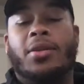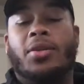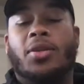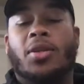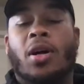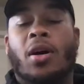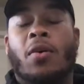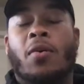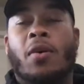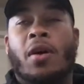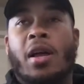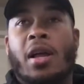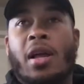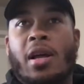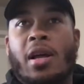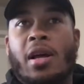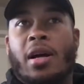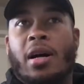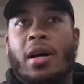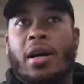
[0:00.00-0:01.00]
So,
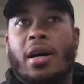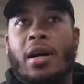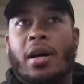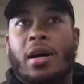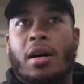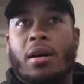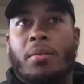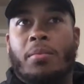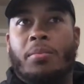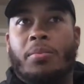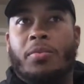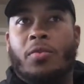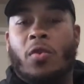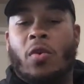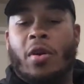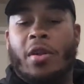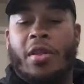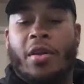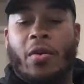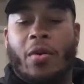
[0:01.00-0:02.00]

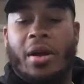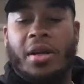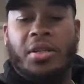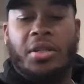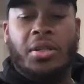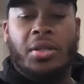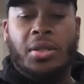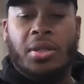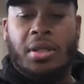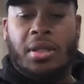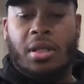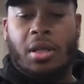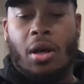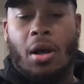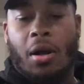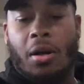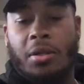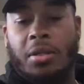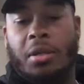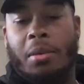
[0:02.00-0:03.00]
one of the questions
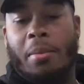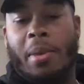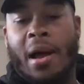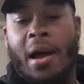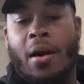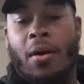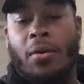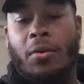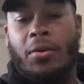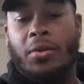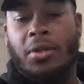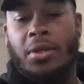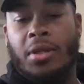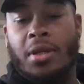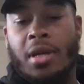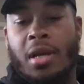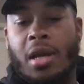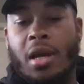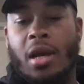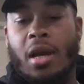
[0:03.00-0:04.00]
talks about
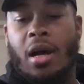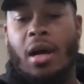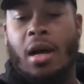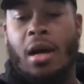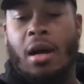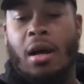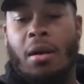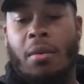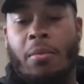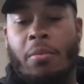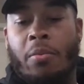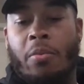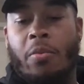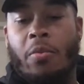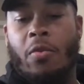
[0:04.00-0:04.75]
um,